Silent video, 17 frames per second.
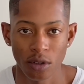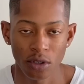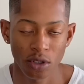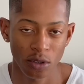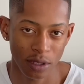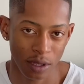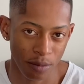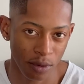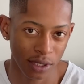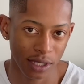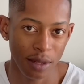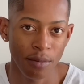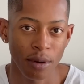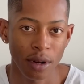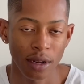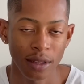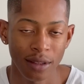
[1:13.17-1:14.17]
So the most
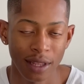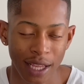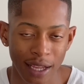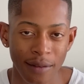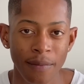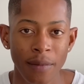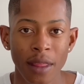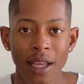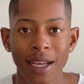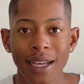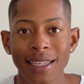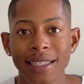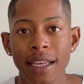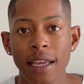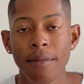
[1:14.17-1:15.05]
important thing is